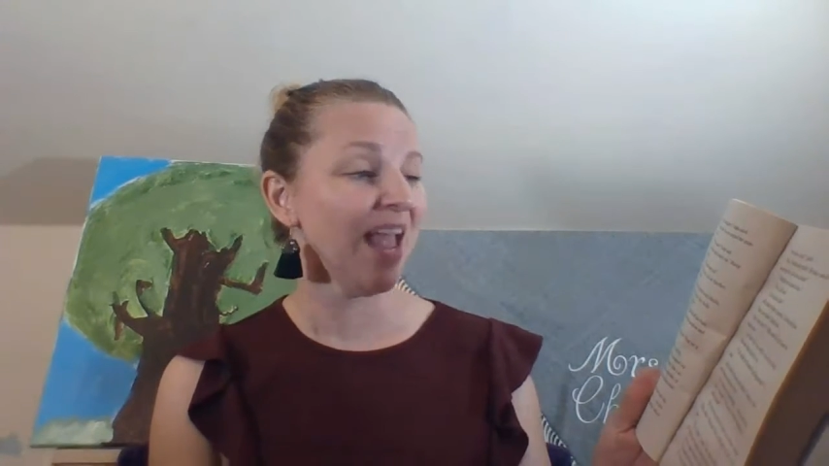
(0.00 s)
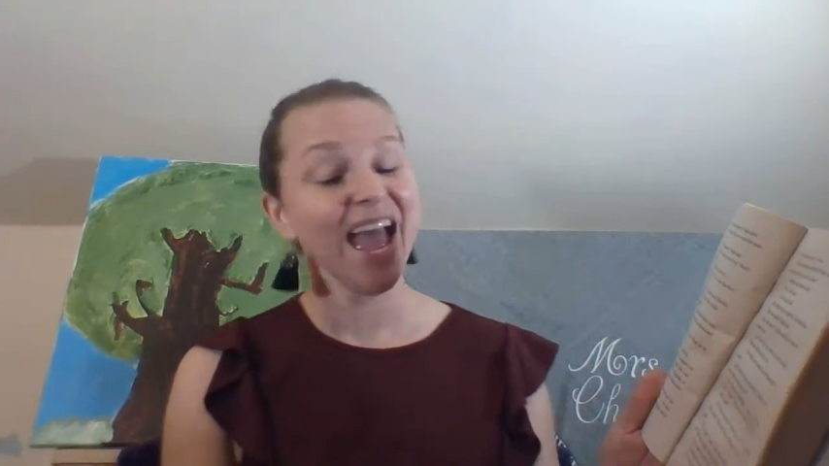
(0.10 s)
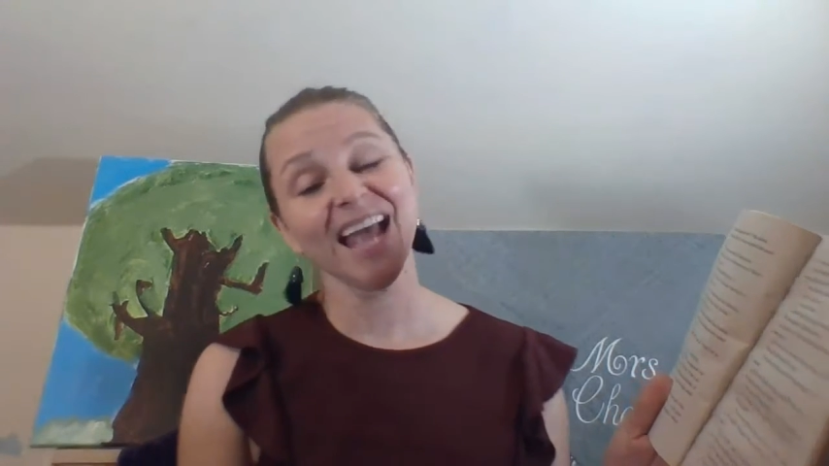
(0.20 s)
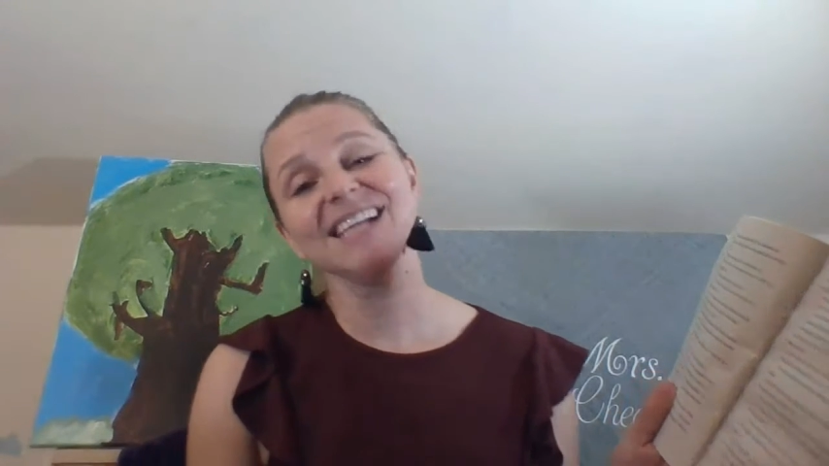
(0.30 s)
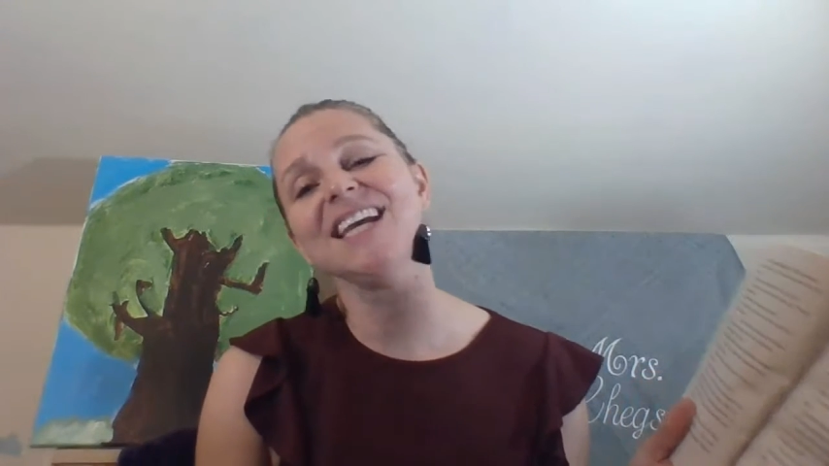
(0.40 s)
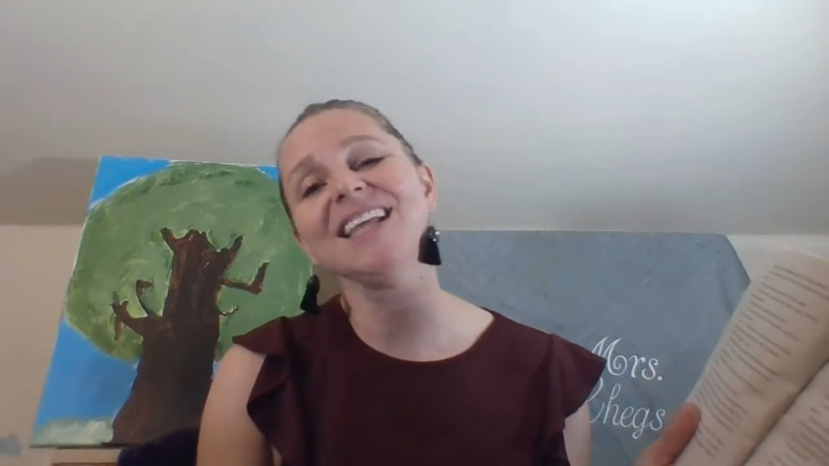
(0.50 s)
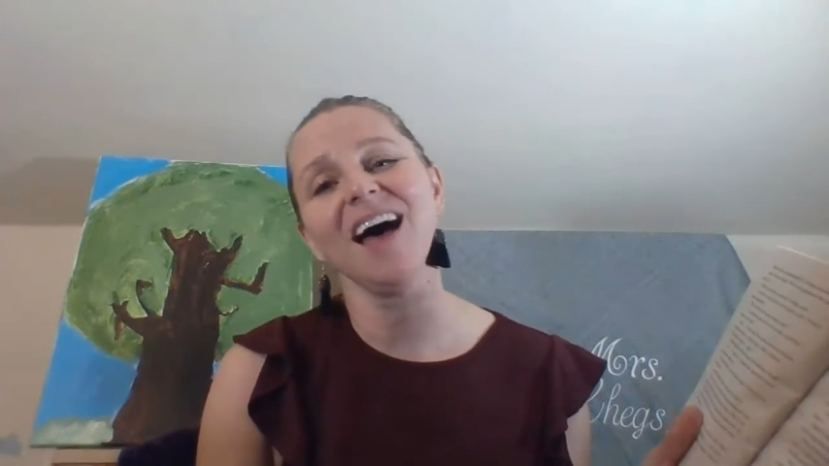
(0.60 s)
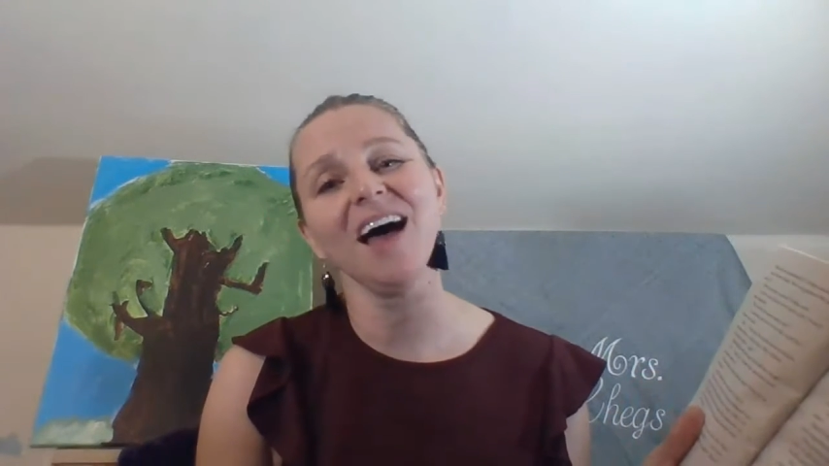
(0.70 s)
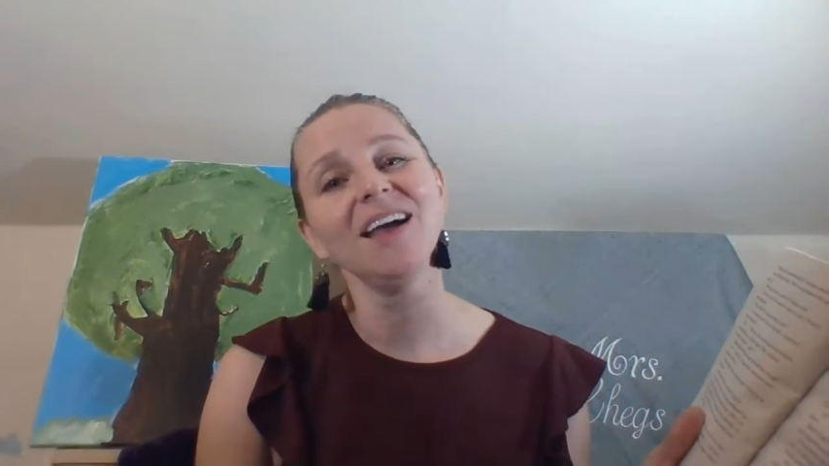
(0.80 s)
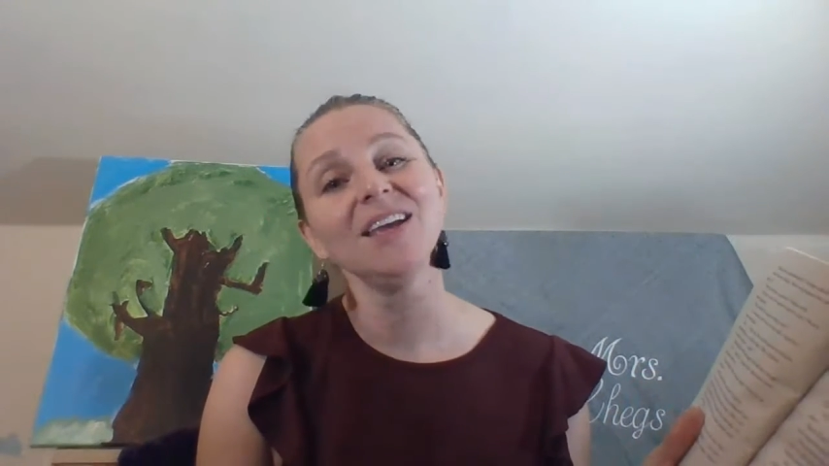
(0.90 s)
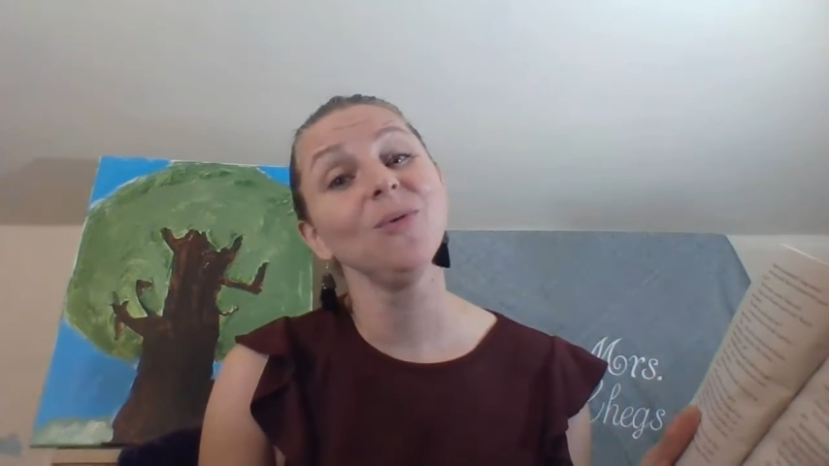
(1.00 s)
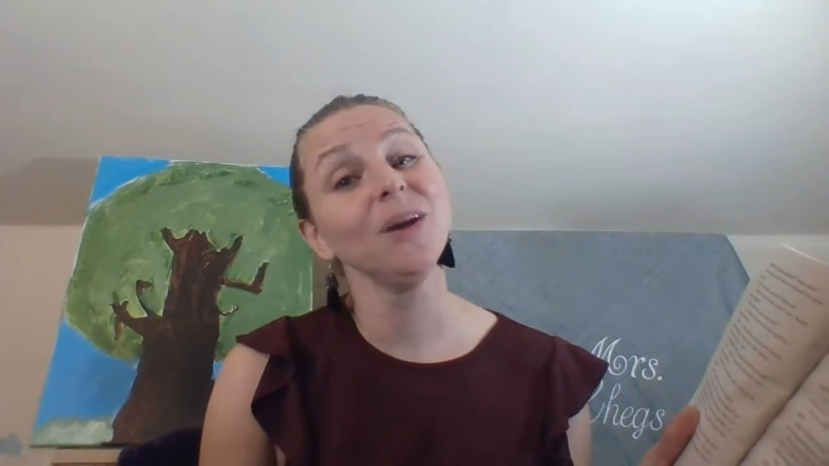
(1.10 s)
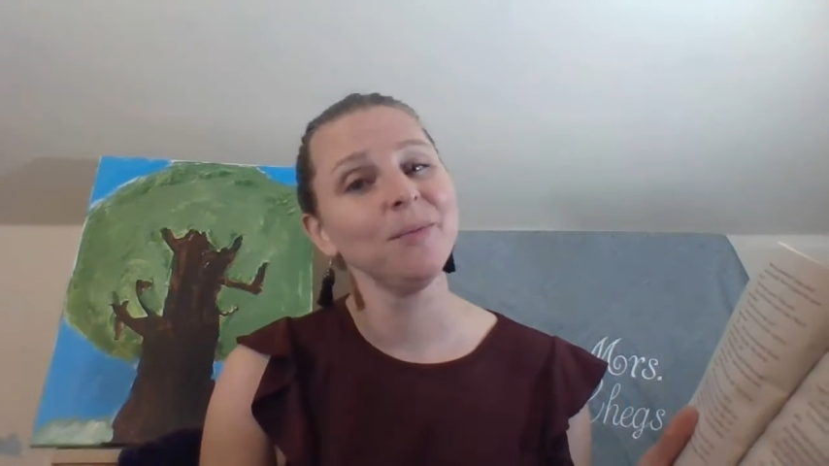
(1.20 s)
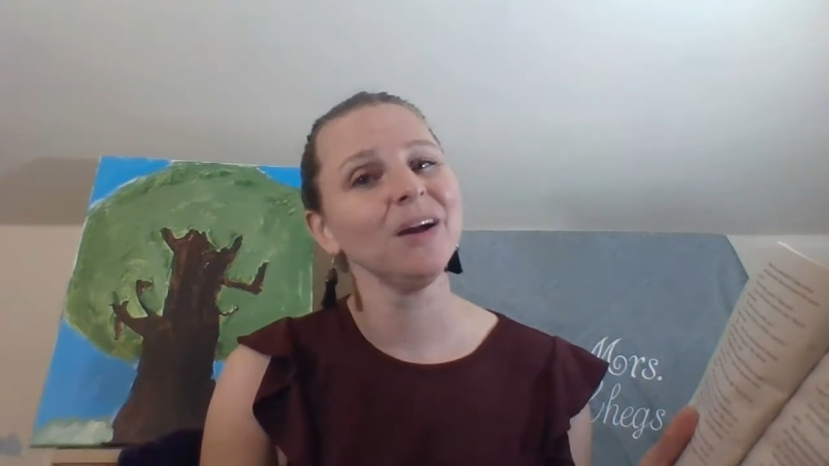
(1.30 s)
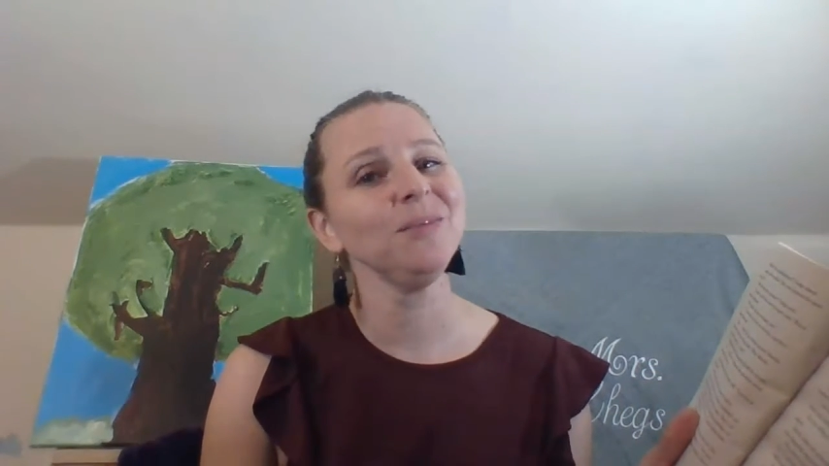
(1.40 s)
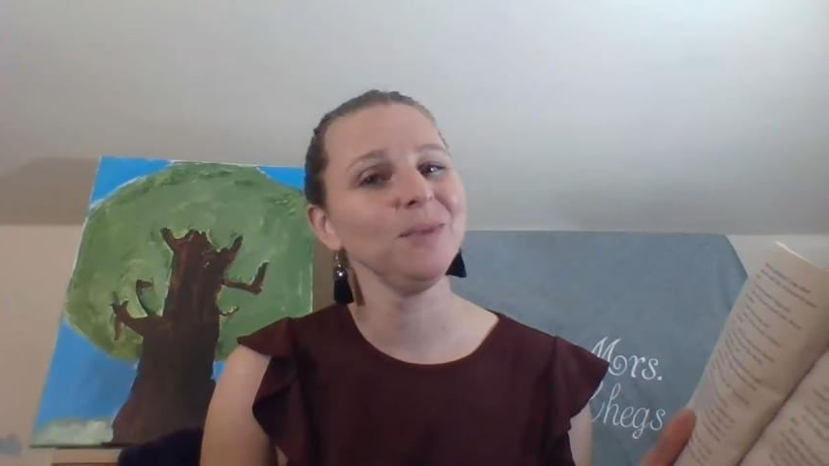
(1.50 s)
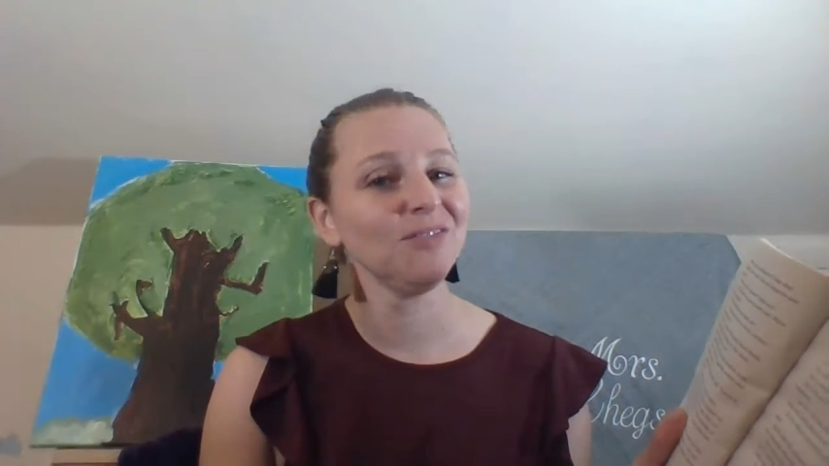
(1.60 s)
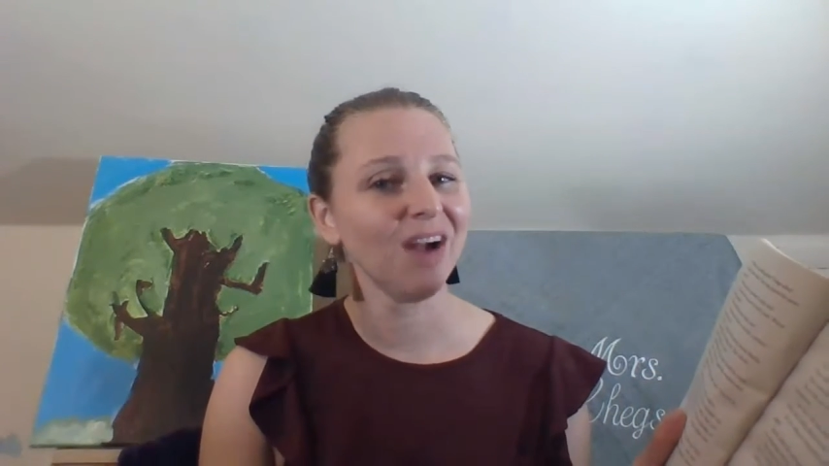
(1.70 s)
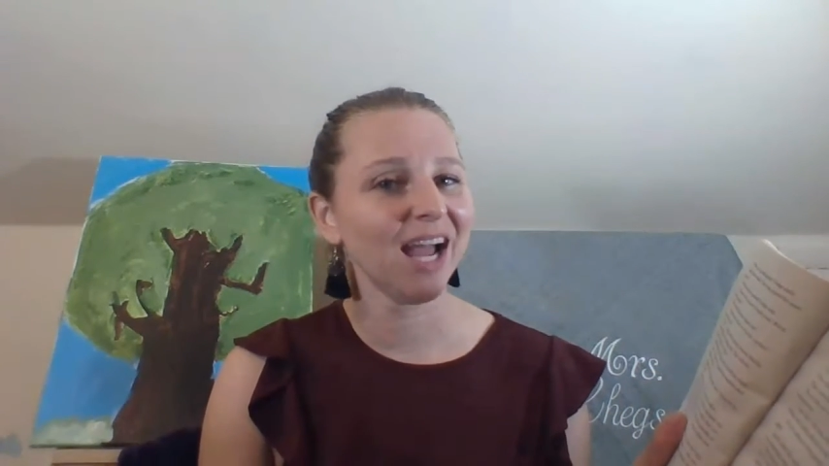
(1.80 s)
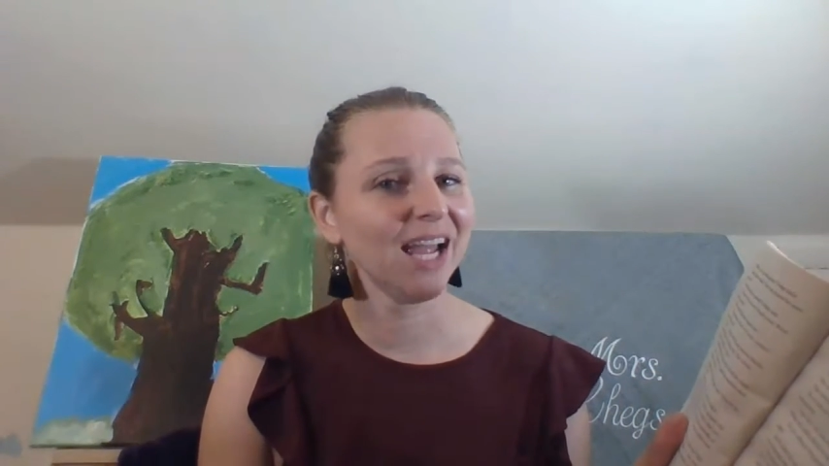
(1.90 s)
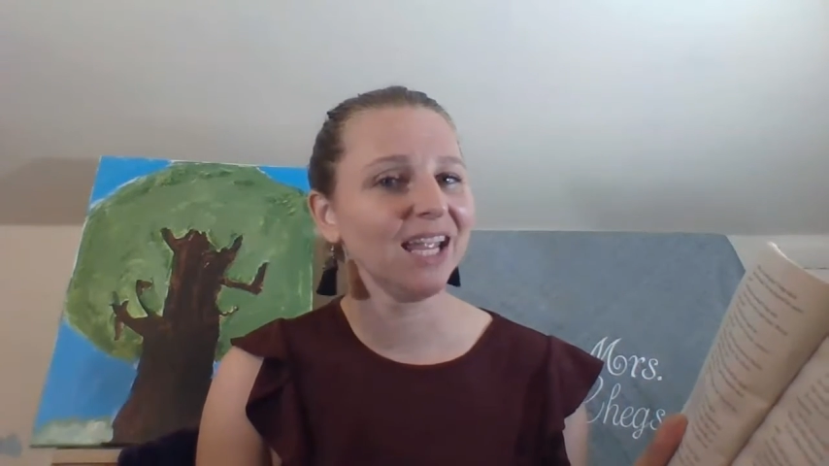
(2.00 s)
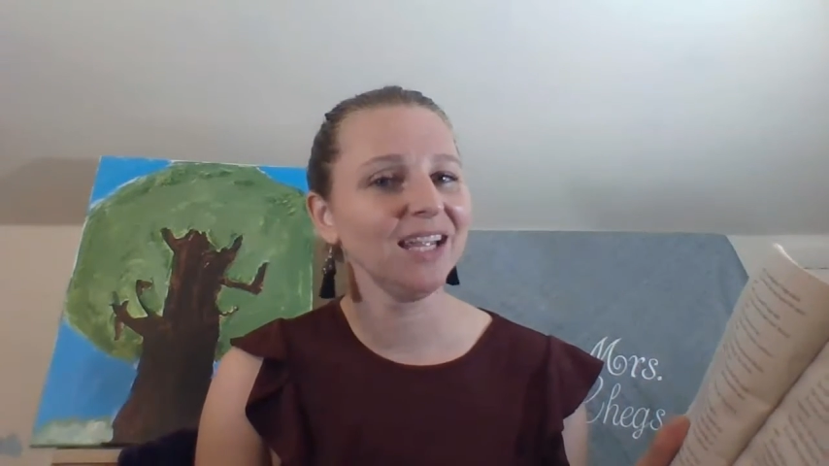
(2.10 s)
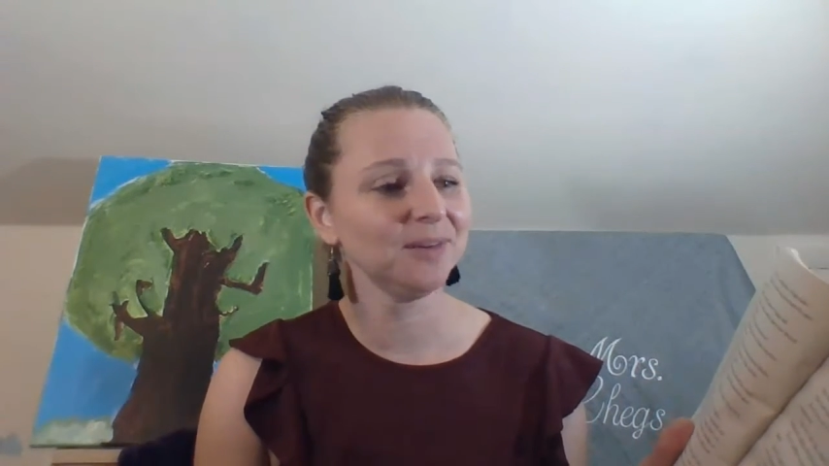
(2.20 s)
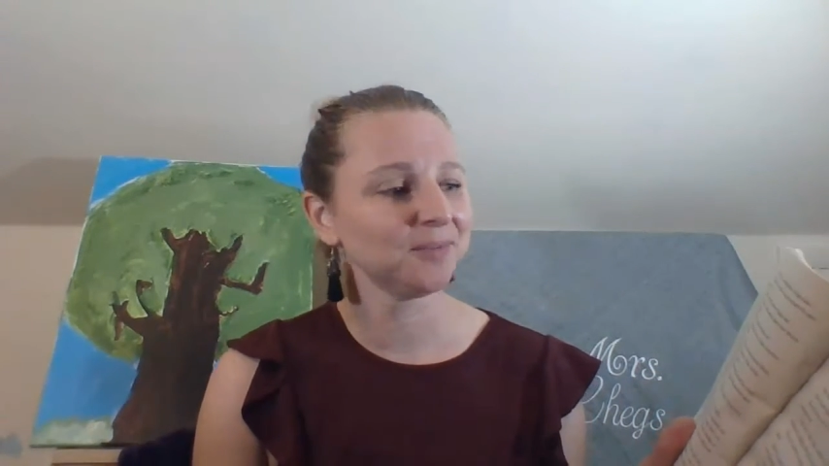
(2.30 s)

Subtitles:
Hey, Sheila, you want to marry me, right?